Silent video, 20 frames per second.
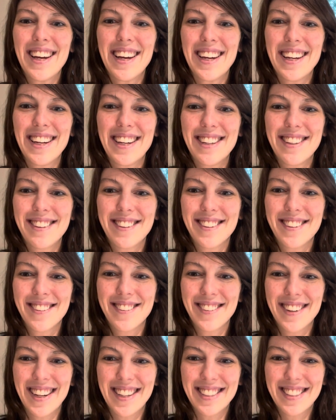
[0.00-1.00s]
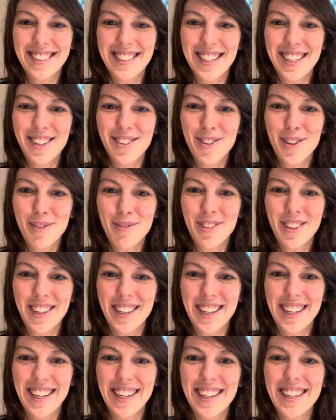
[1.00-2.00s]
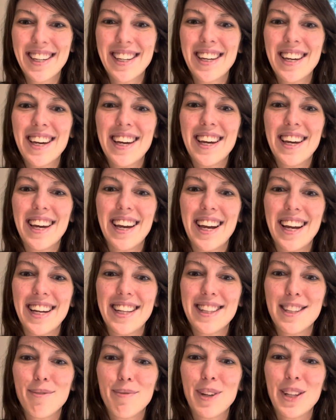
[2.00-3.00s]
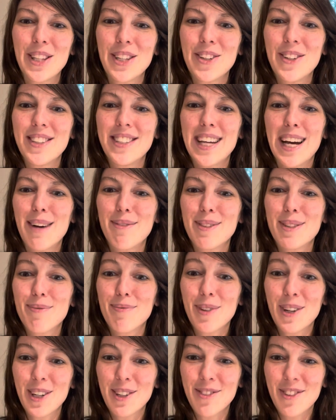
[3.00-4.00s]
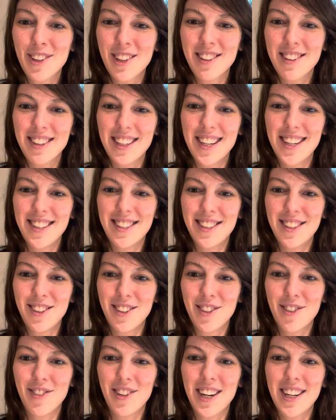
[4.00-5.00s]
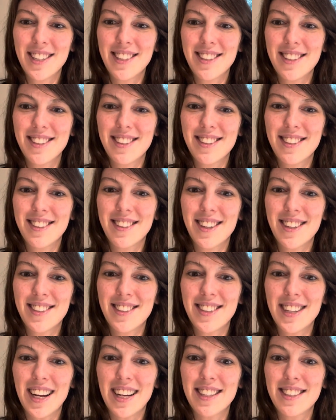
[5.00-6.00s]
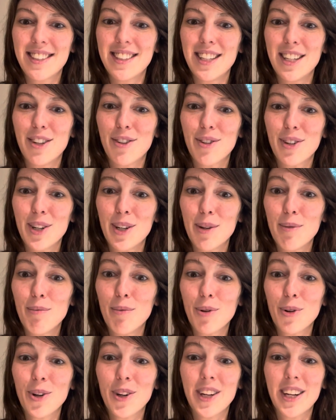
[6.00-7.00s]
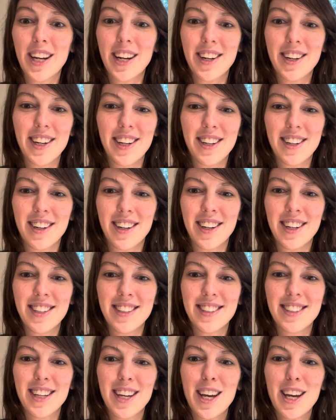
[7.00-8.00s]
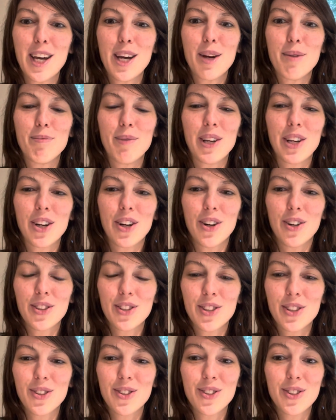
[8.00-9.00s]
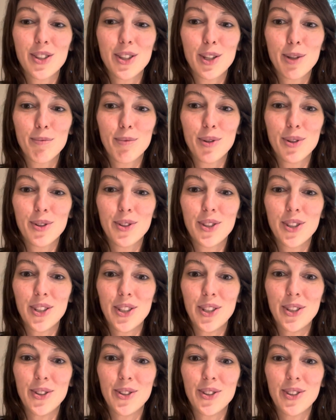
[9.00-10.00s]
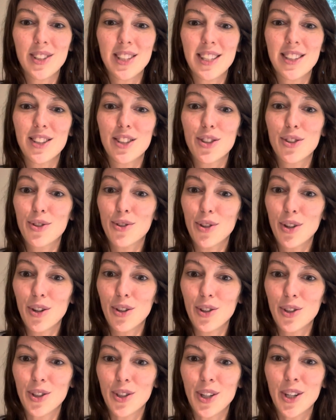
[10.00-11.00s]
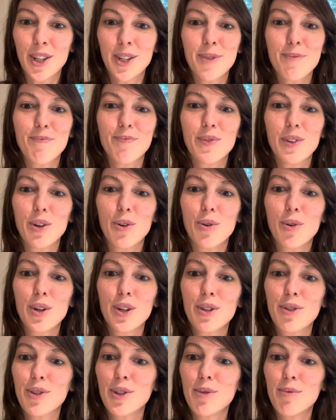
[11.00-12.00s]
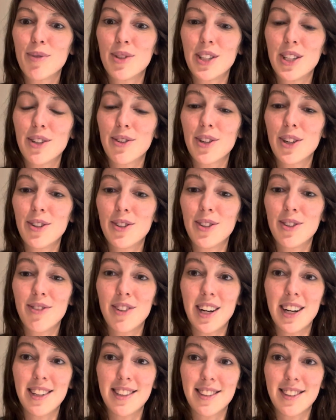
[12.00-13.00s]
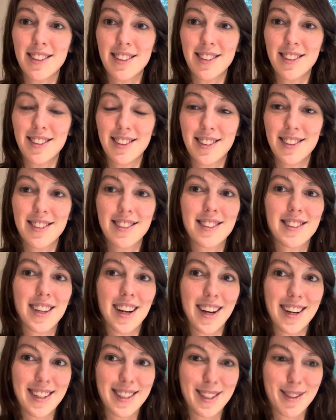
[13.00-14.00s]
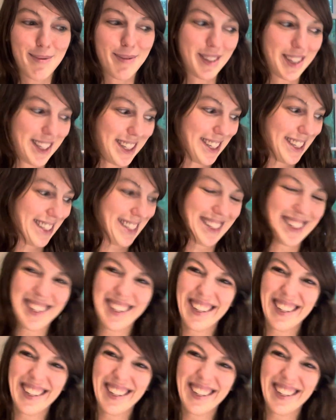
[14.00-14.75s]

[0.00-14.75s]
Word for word: either resting or playing, and the pillow adapts perfectly to devices such as the crib or carry cot, being also suitable to use in the stroller or group zero devices, size P.